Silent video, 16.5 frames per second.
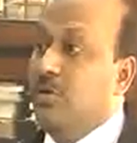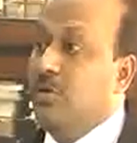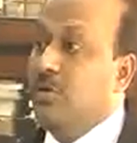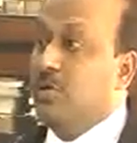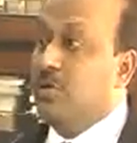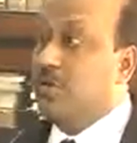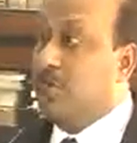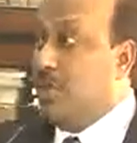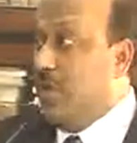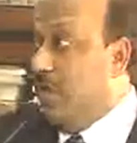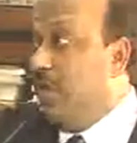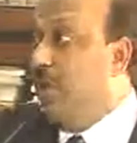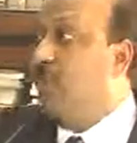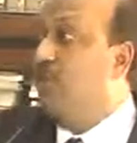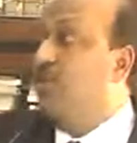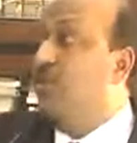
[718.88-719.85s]
So
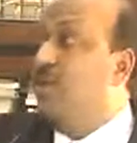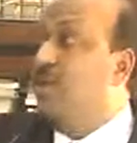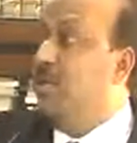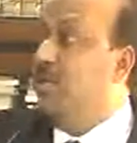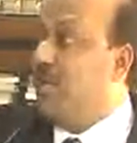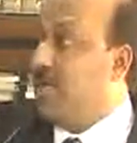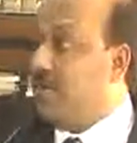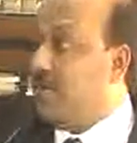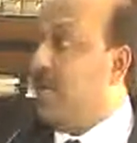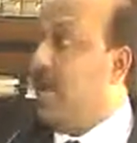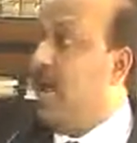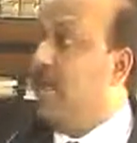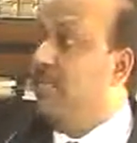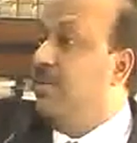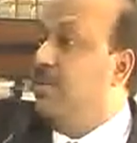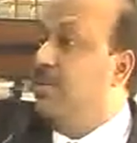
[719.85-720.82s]
deeming provision
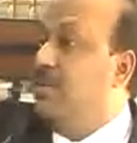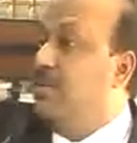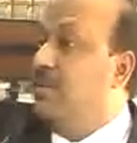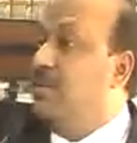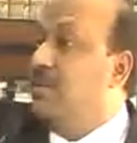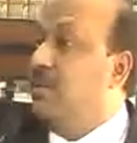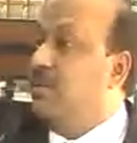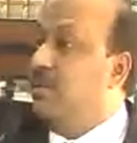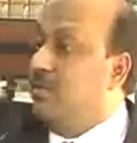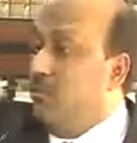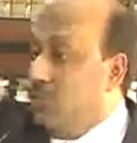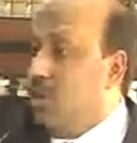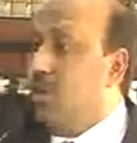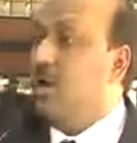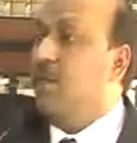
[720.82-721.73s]
prescribed, if you talk